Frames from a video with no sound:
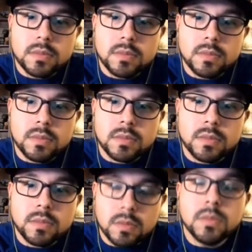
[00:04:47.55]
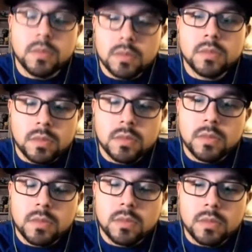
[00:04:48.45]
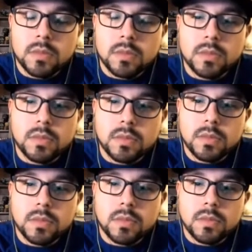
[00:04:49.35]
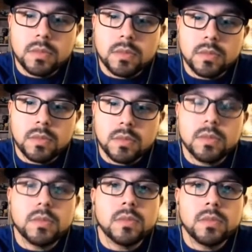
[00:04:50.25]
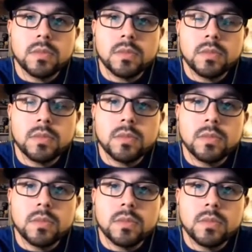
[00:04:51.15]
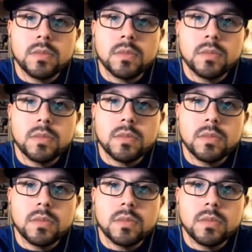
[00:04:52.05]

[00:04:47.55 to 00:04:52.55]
No words are spoken by the person on screen.